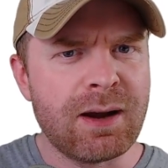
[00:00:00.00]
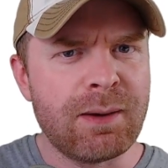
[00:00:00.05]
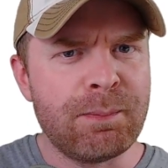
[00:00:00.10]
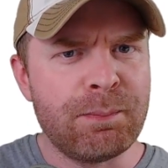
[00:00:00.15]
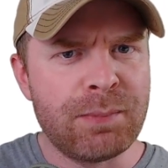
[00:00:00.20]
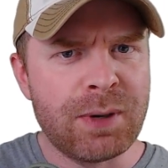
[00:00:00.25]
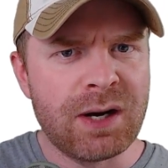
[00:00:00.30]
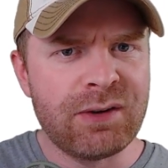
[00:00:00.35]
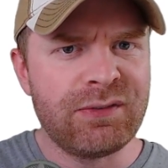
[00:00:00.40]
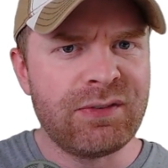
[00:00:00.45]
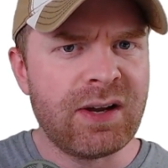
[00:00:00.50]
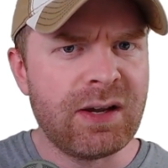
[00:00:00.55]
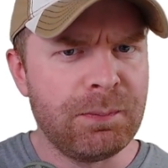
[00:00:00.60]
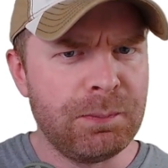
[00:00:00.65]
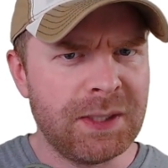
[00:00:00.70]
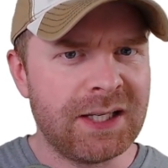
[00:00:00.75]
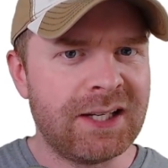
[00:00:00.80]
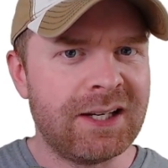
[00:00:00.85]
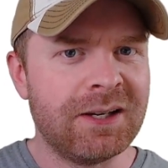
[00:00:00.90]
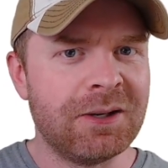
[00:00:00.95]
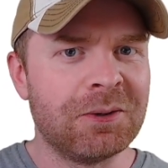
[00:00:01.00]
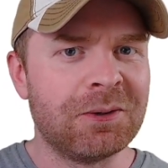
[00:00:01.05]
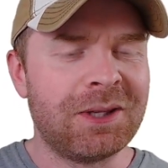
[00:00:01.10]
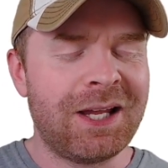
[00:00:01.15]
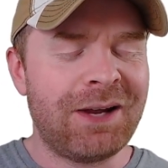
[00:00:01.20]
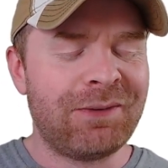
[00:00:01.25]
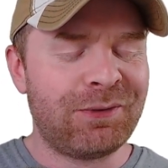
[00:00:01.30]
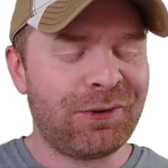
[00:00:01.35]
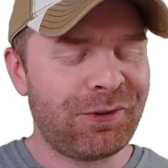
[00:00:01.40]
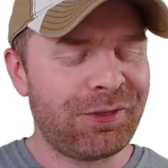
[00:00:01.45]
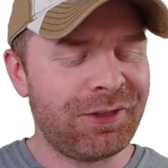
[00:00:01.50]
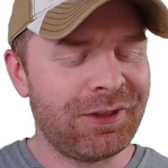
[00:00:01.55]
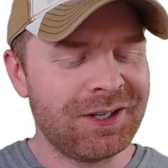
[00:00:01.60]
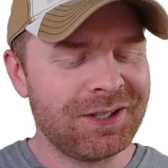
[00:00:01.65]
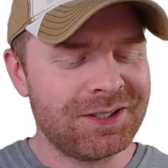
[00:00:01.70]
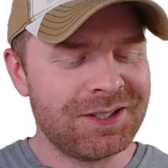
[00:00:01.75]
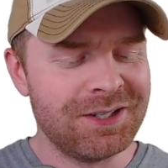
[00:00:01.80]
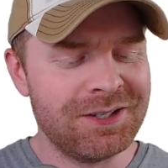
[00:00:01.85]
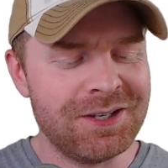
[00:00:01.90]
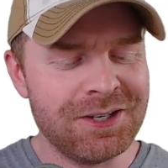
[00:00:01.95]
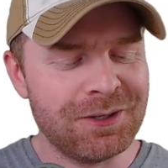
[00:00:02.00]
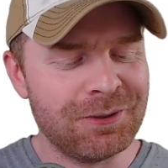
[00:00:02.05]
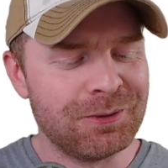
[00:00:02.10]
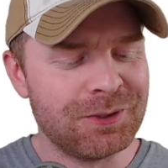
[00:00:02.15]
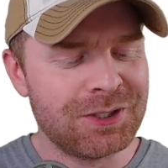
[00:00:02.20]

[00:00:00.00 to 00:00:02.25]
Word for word: above a beginner level thing to do.